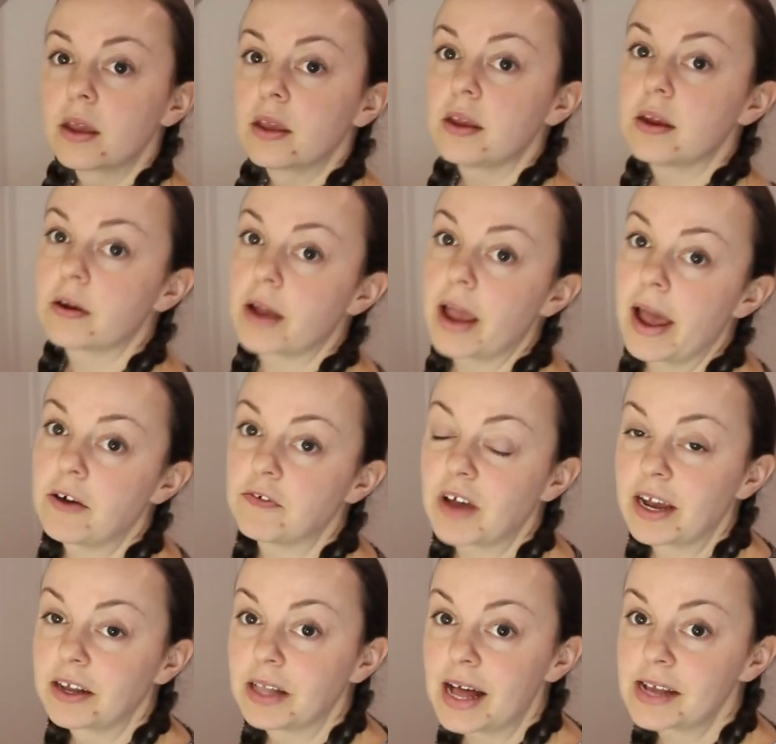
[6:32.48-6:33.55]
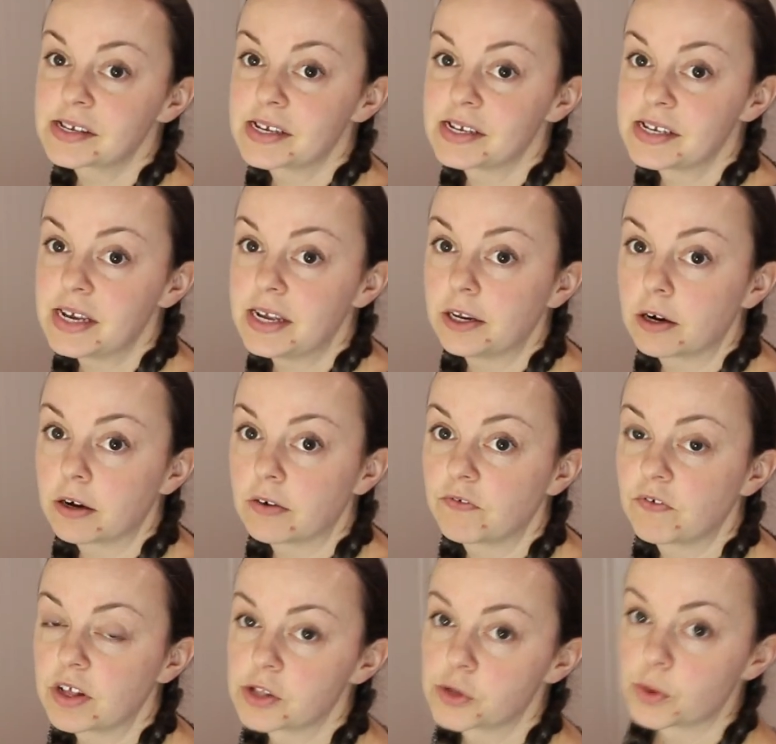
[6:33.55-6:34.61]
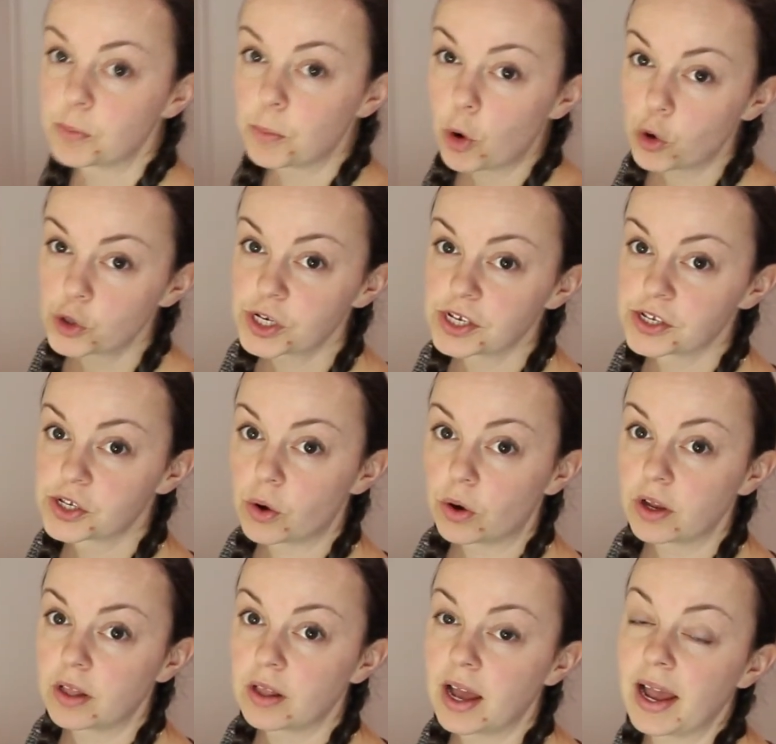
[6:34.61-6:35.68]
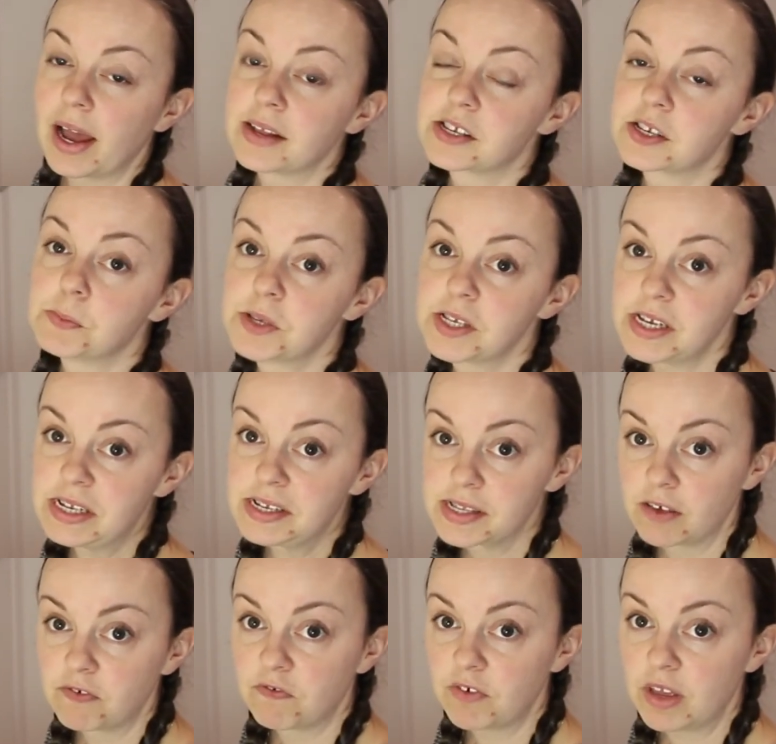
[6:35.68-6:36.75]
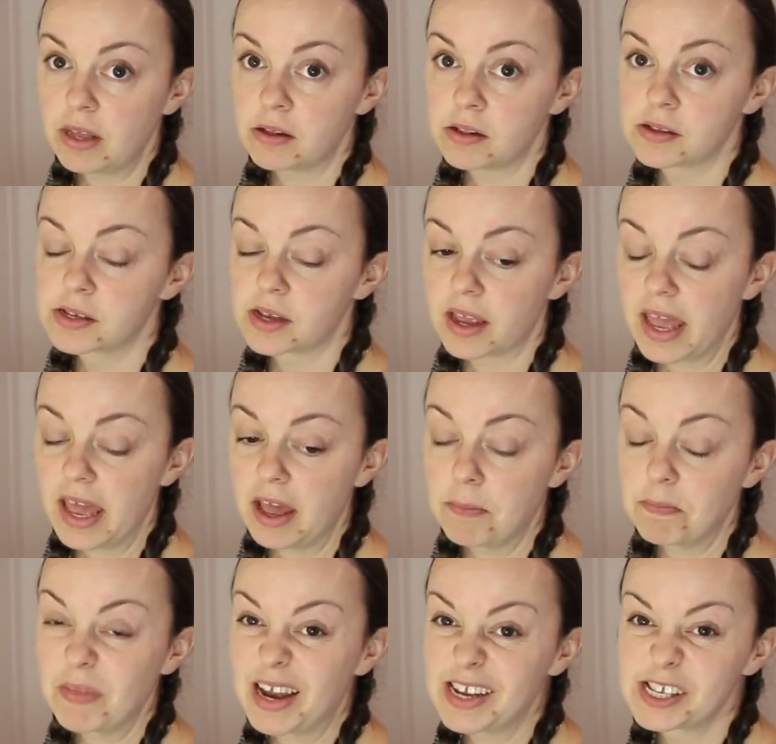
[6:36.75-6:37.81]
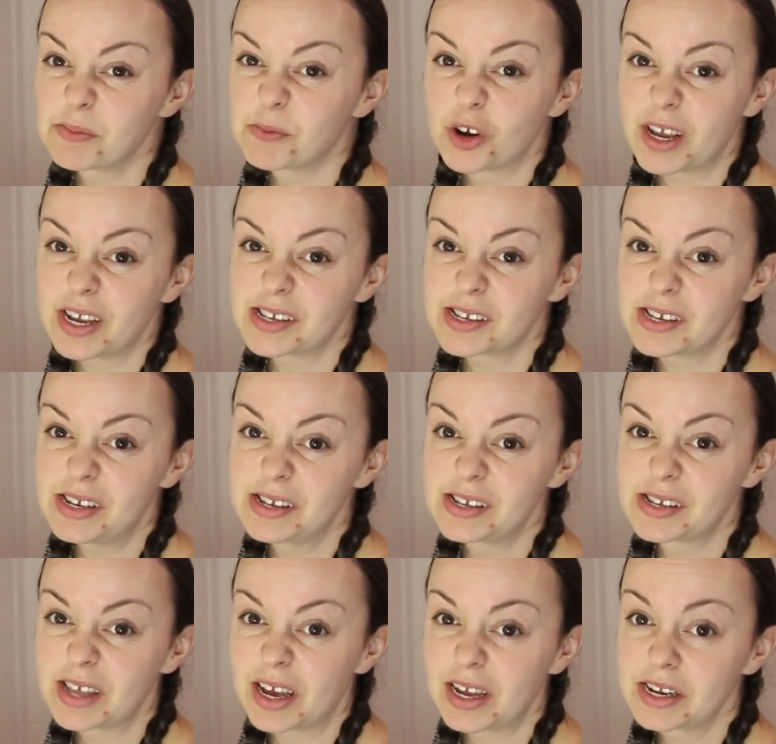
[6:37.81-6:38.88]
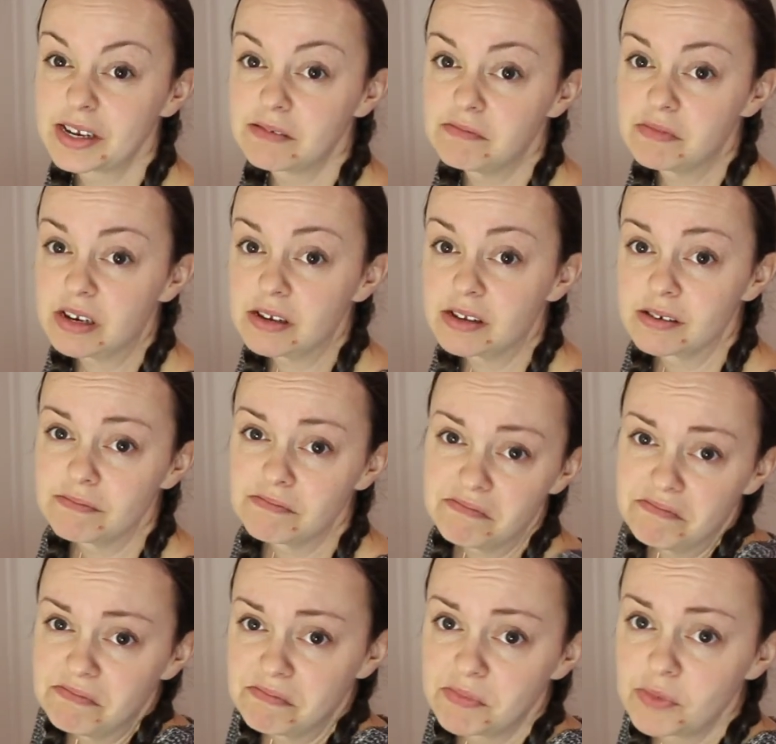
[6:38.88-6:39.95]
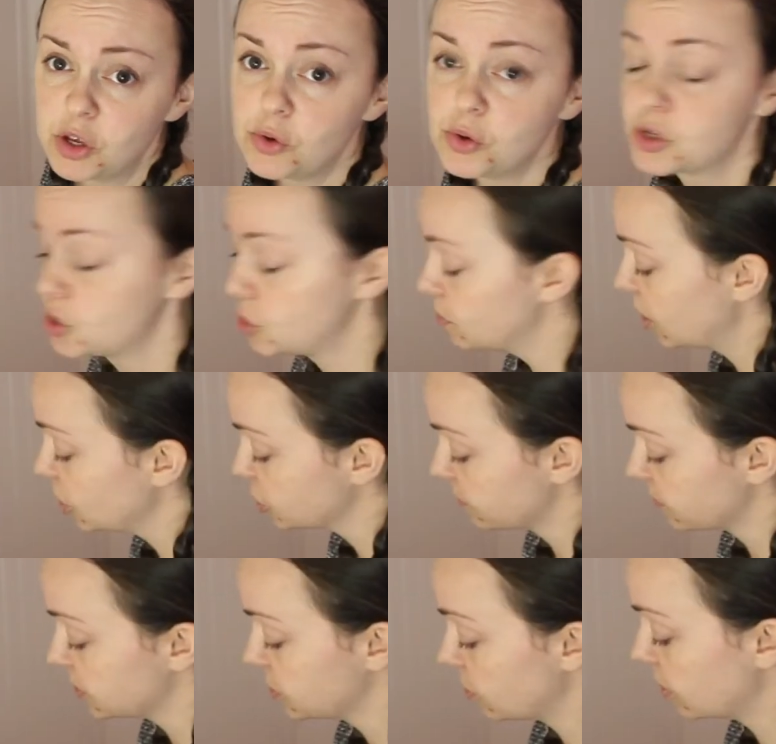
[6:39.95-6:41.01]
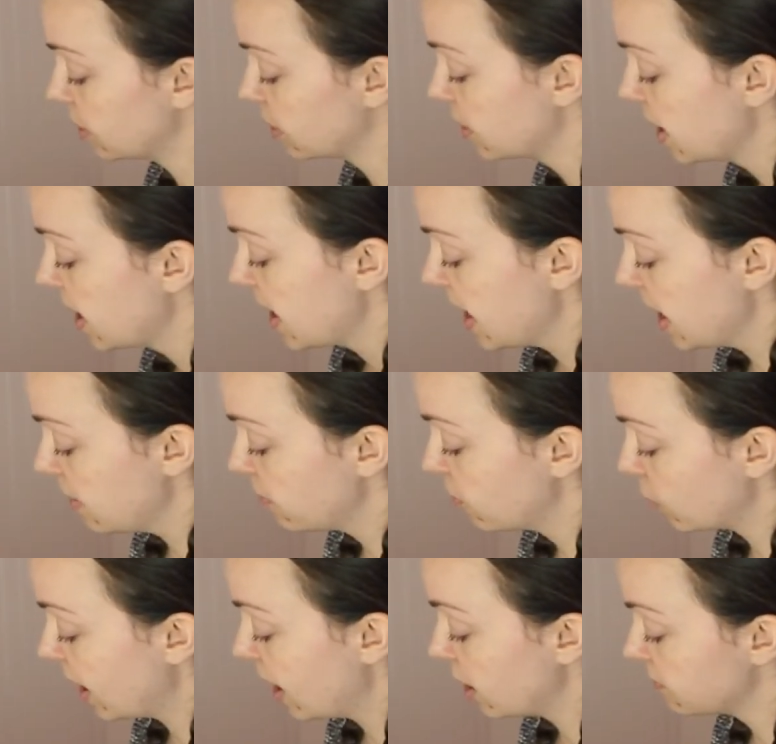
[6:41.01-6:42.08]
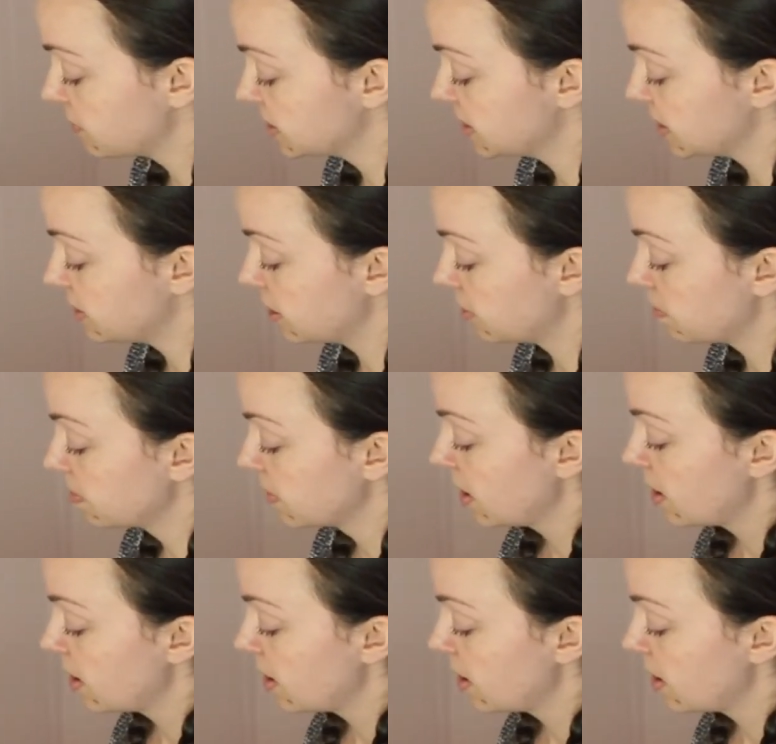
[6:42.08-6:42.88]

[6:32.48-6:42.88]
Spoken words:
Here I have a glass container filled with potting soil. I had some seeds that failed and some cress seeds that didn't use too much of the soil before I harvested them.